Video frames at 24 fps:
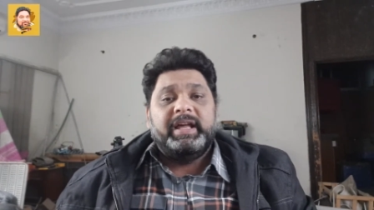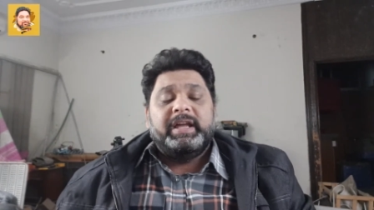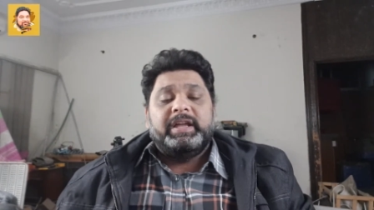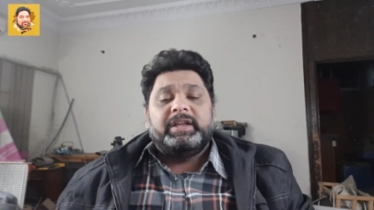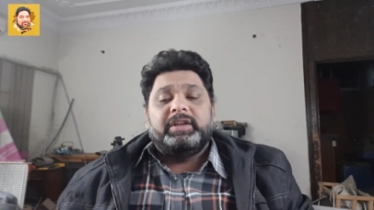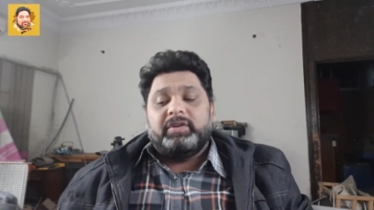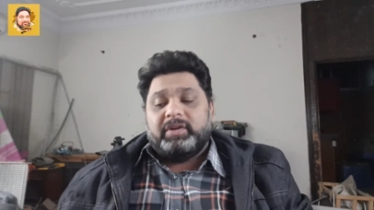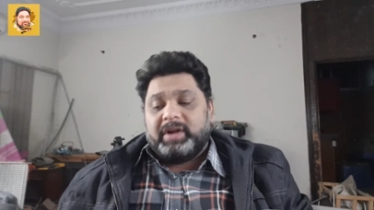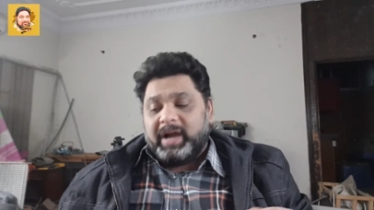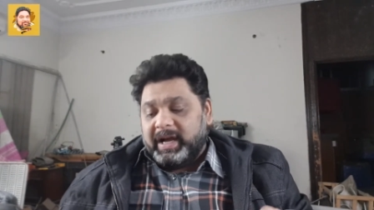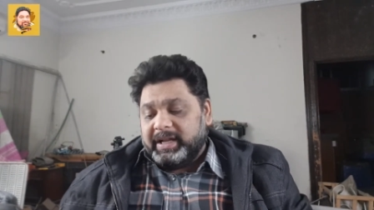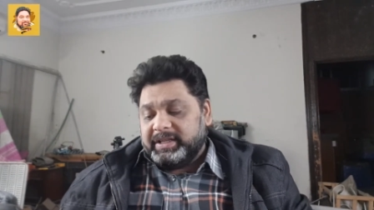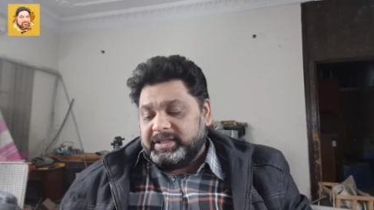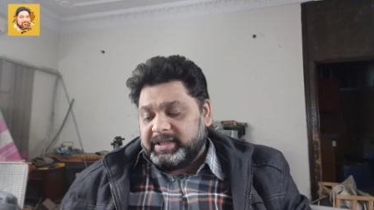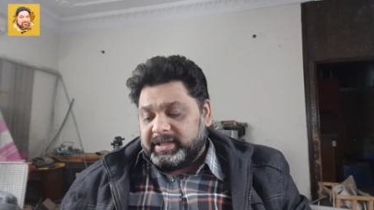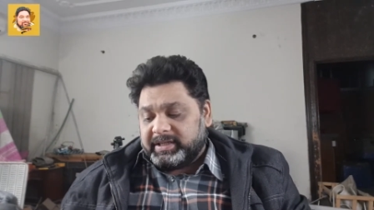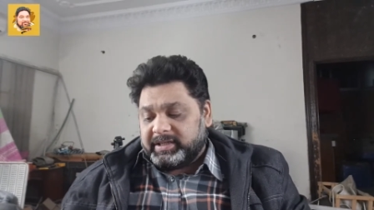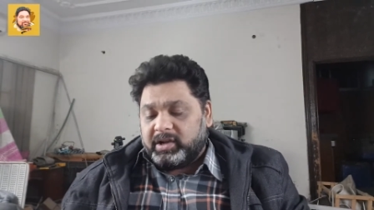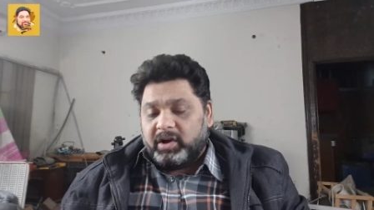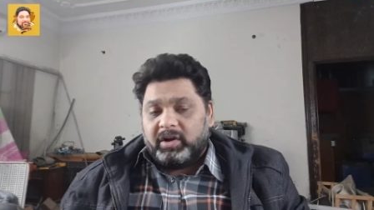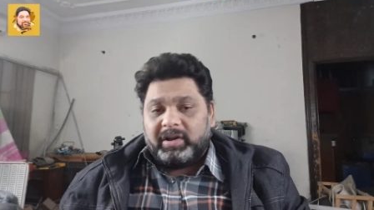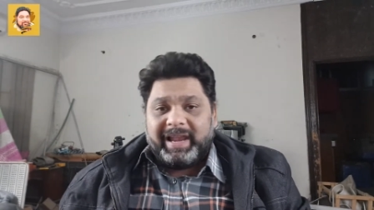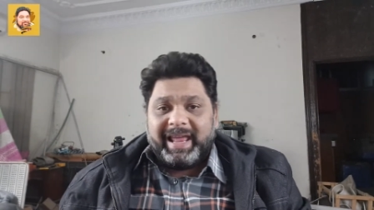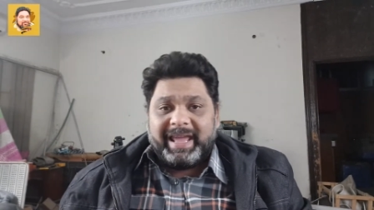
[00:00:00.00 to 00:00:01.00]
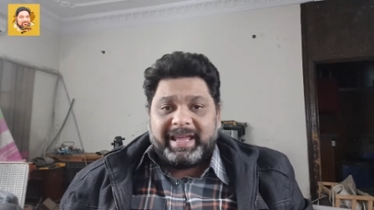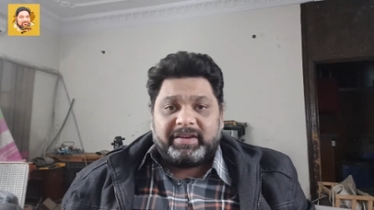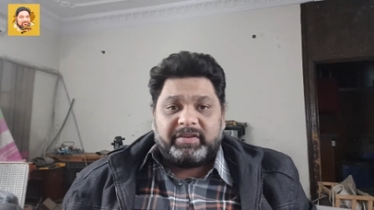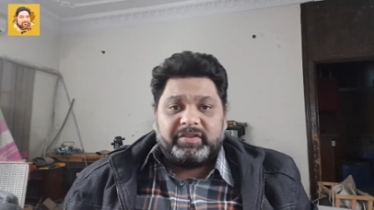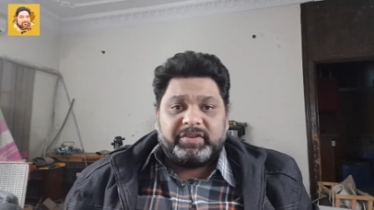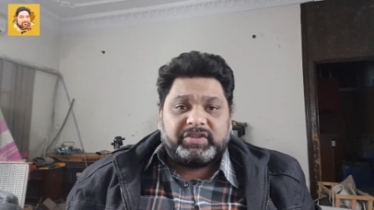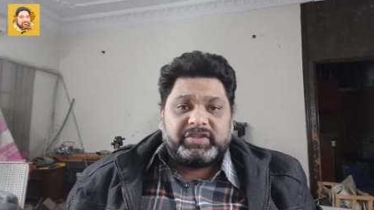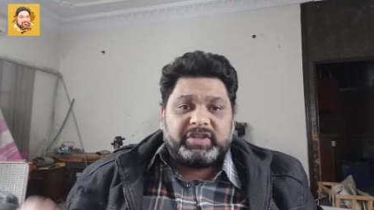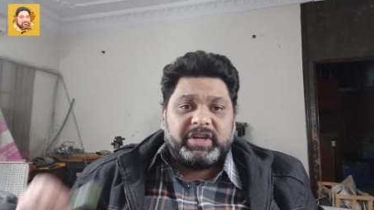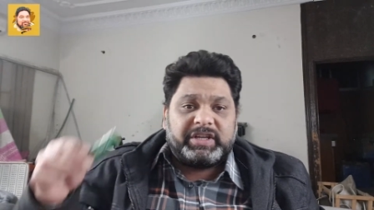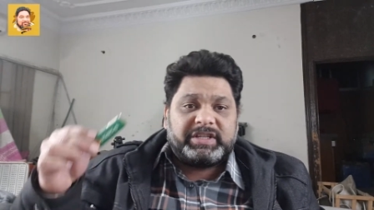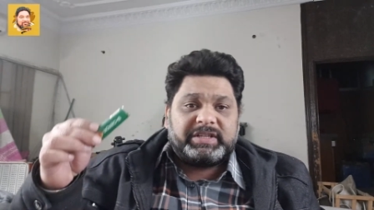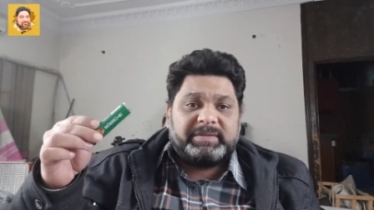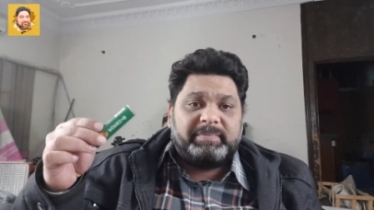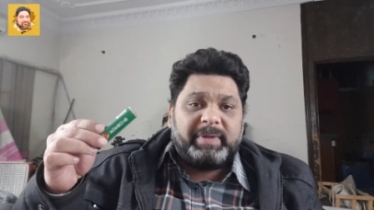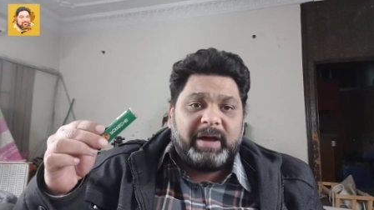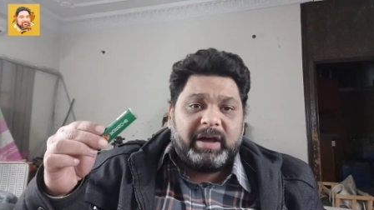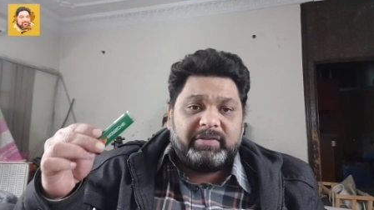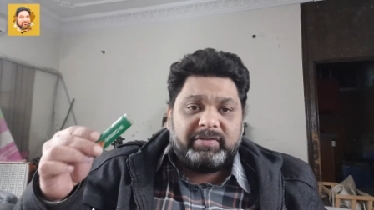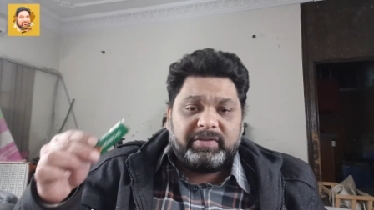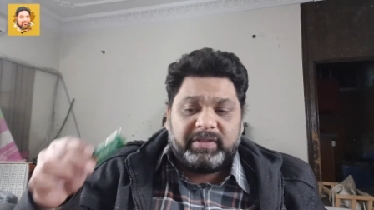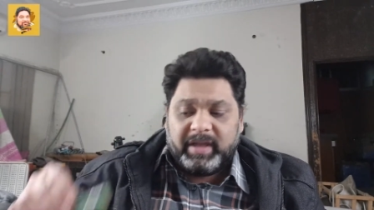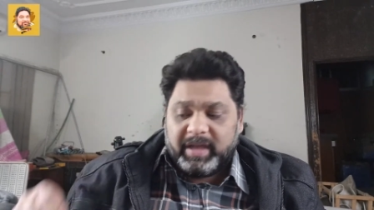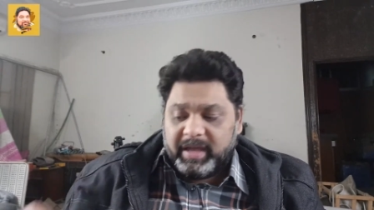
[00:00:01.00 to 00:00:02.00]
You can't just go like research
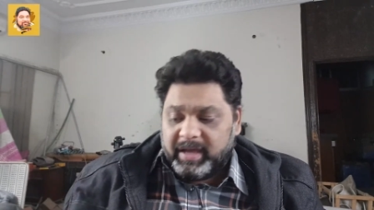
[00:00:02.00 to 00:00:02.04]
about